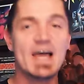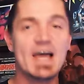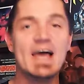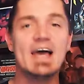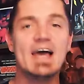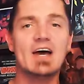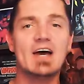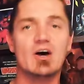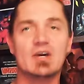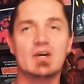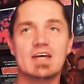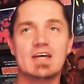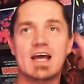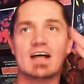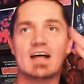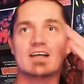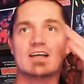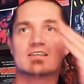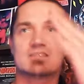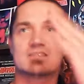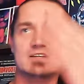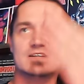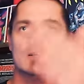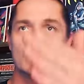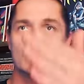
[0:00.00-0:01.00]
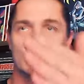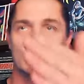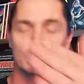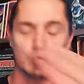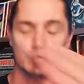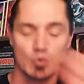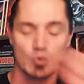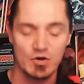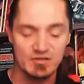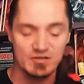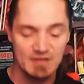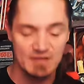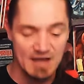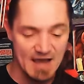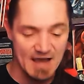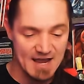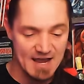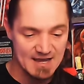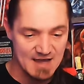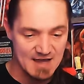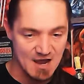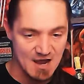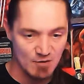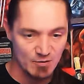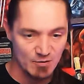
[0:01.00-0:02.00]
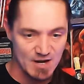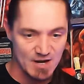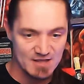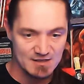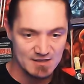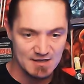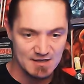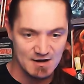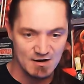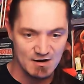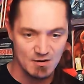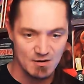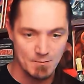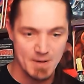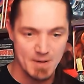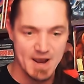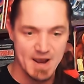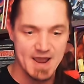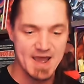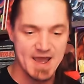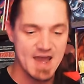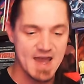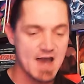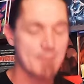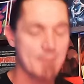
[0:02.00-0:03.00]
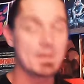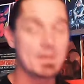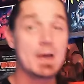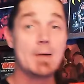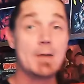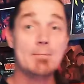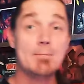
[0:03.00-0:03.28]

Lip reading: Hell yeah, see which one I got right there in my app.